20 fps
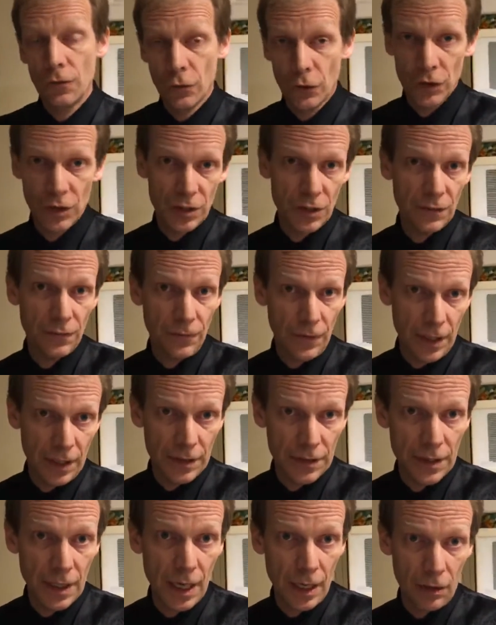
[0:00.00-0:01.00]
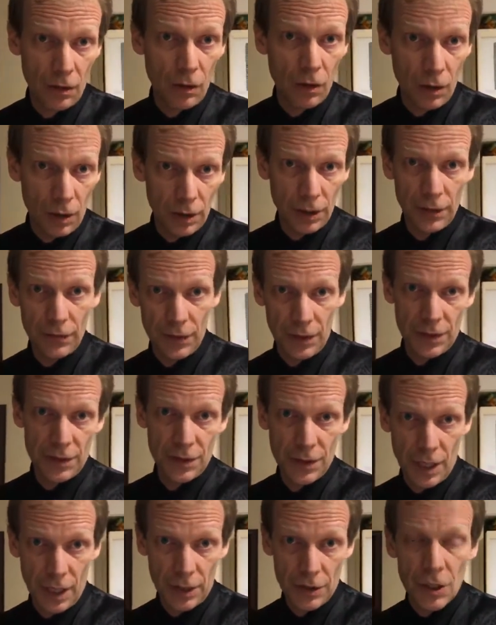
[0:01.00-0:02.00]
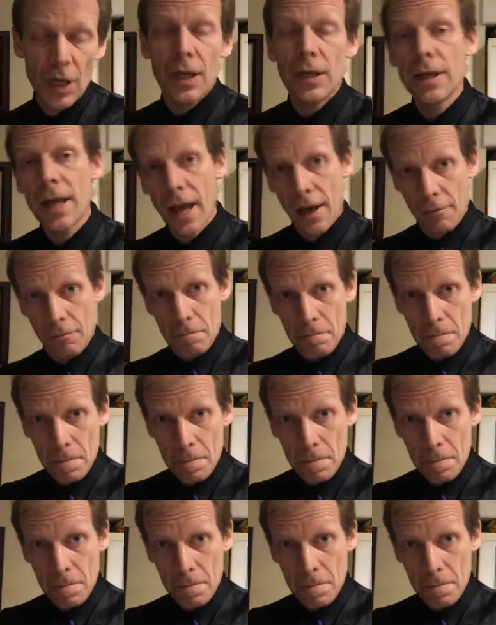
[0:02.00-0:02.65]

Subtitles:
for the defense at all at this stage. Now,